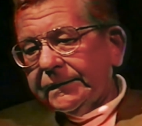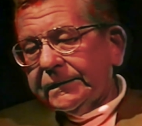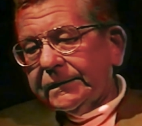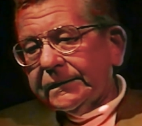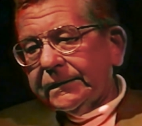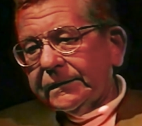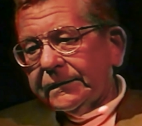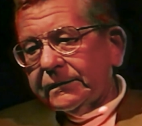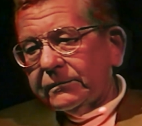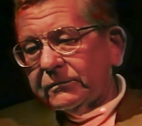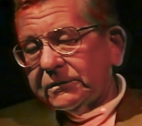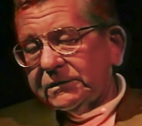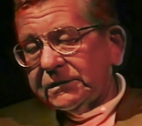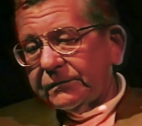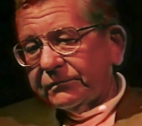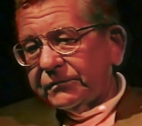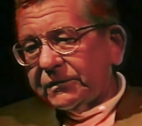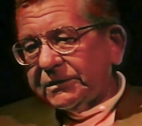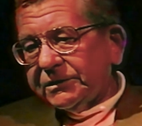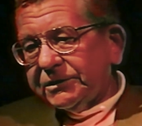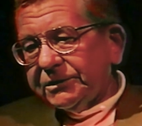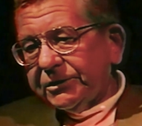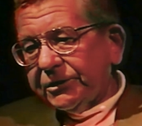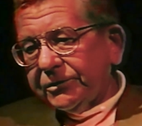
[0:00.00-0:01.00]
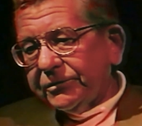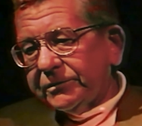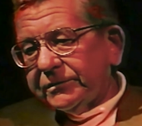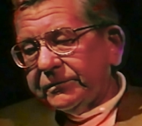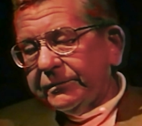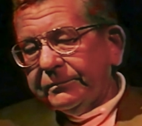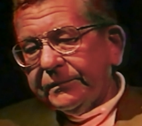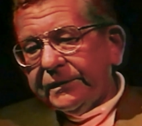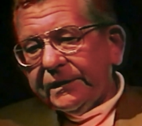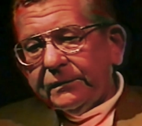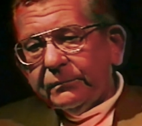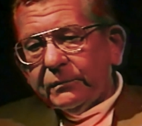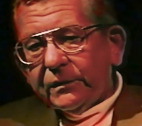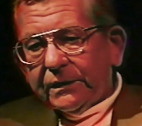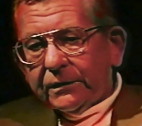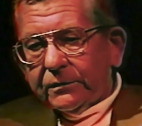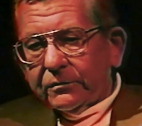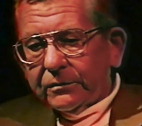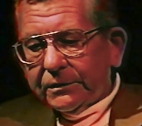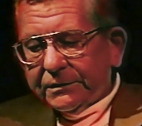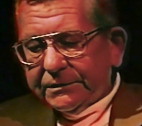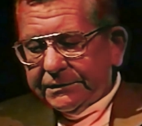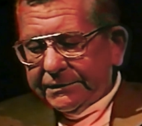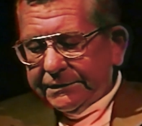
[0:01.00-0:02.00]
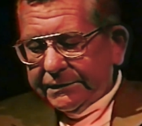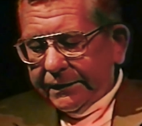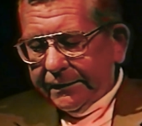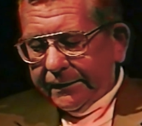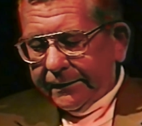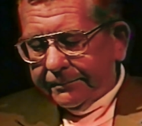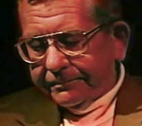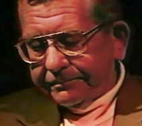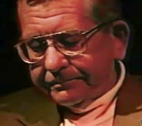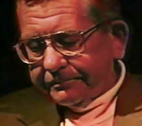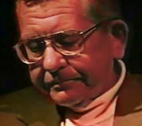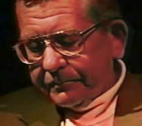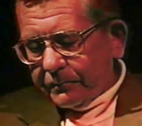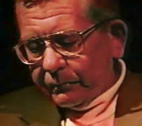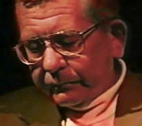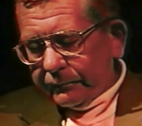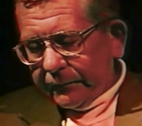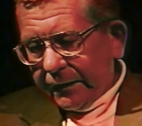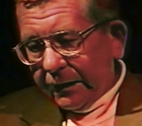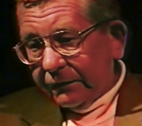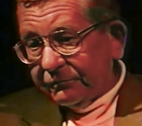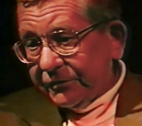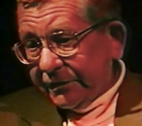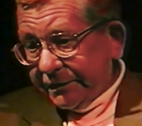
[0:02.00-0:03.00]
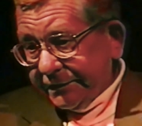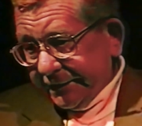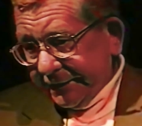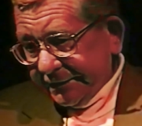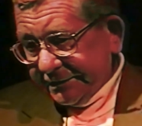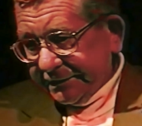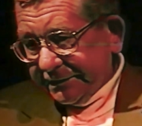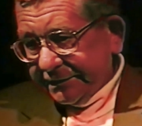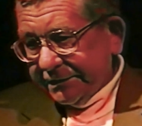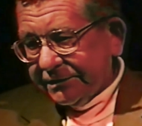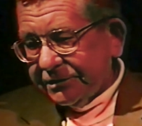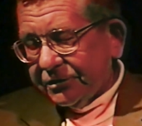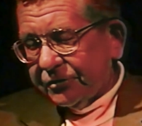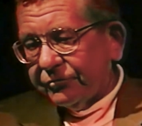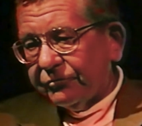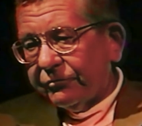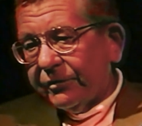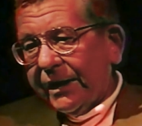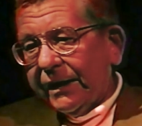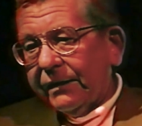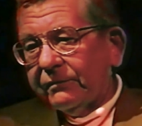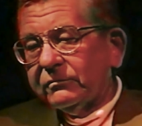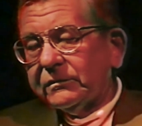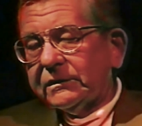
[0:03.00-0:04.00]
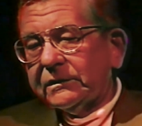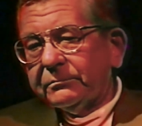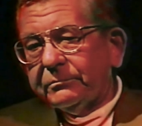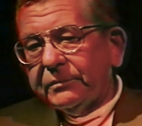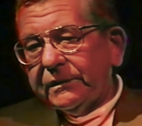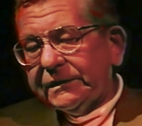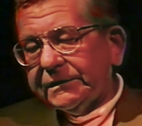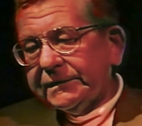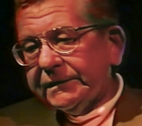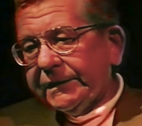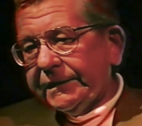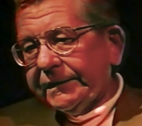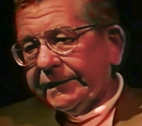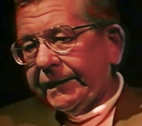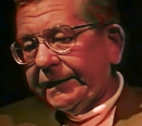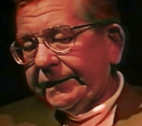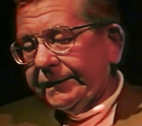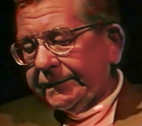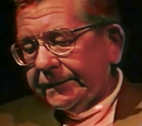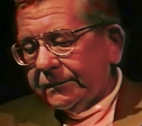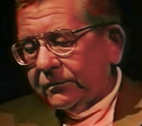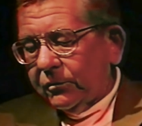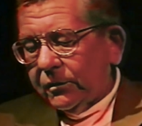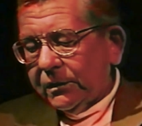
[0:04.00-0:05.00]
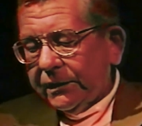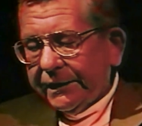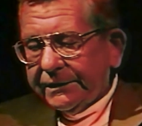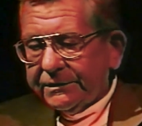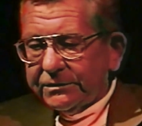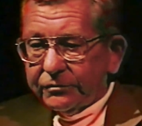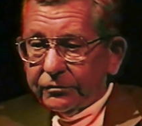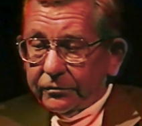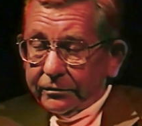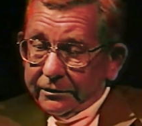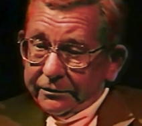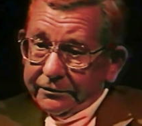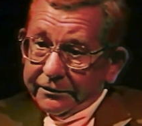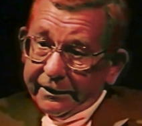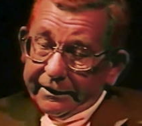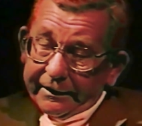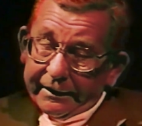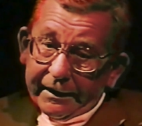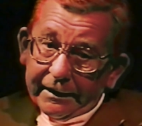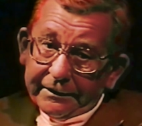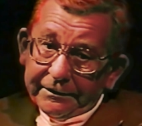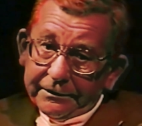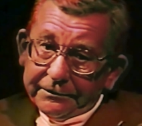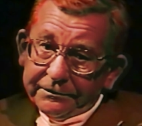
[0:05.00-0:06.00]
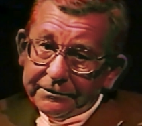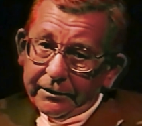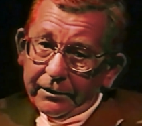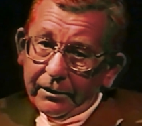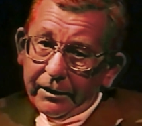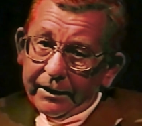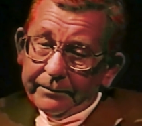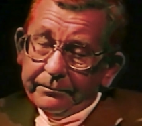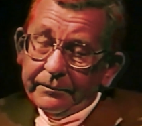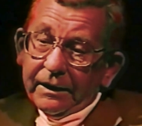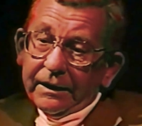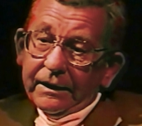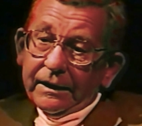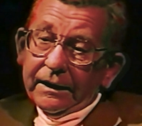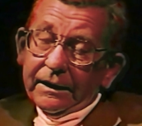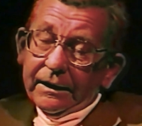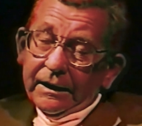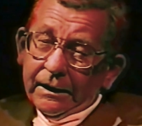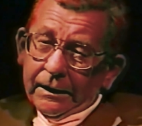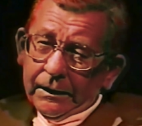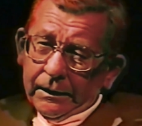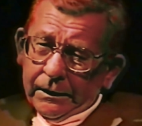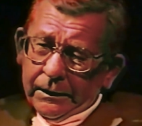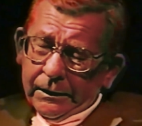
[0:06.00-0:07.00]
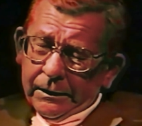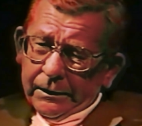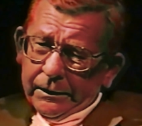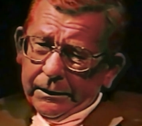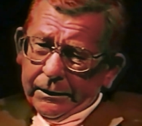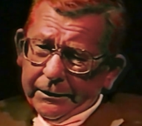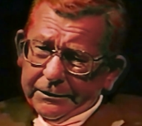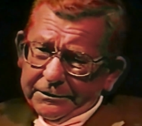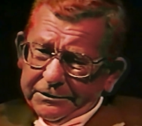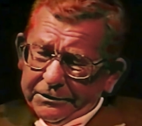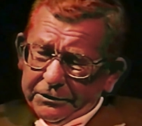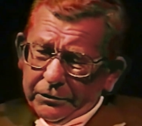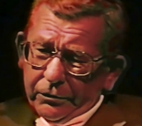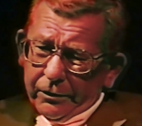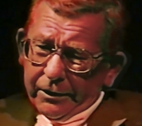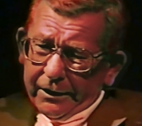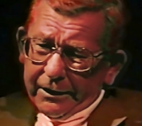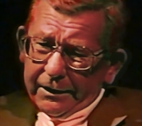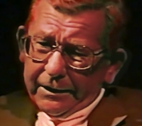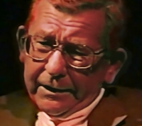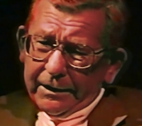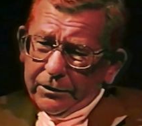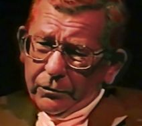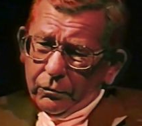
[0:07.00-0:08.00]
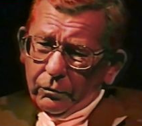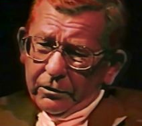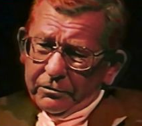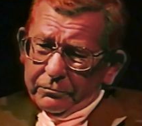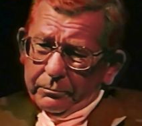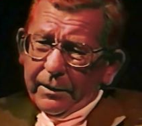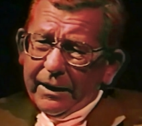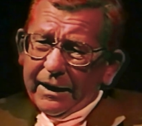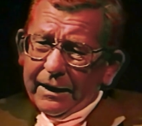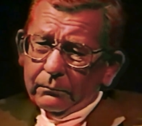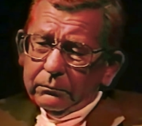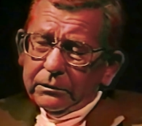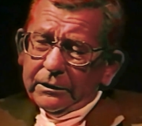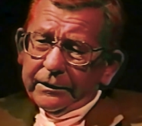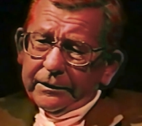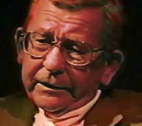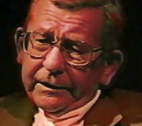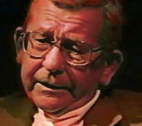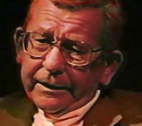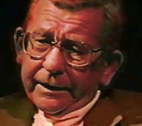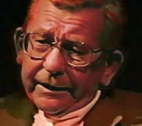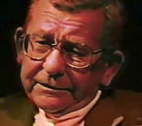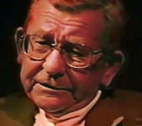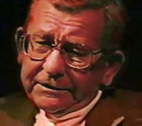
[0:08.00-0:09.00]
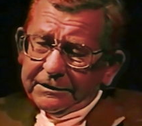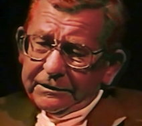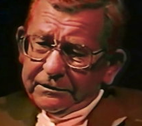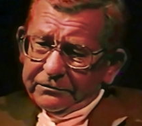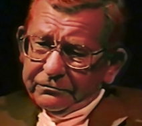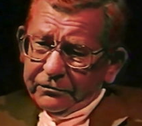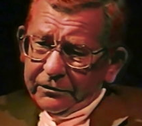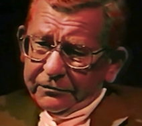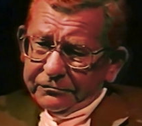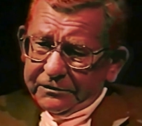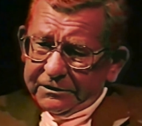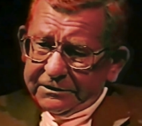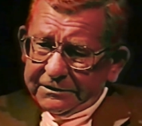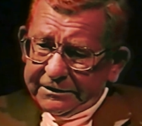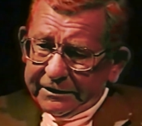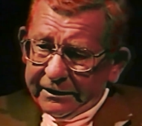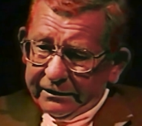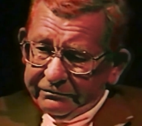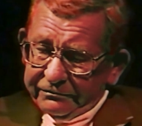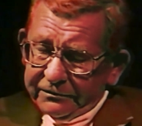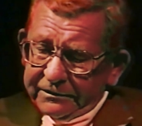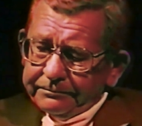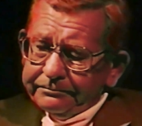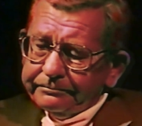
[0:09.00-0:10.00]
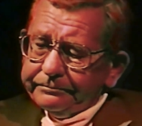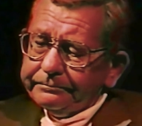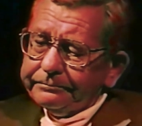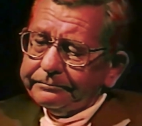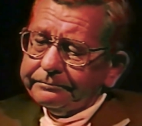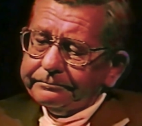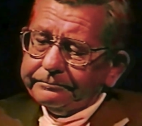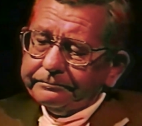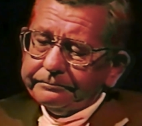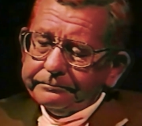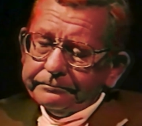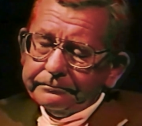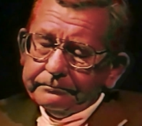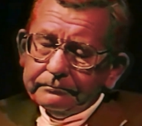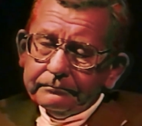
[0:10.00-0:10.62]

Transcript: and it was of concern to me because of the distance and travel and PTA and all that sort of thing. At the time, I started in North Babylon in 1957.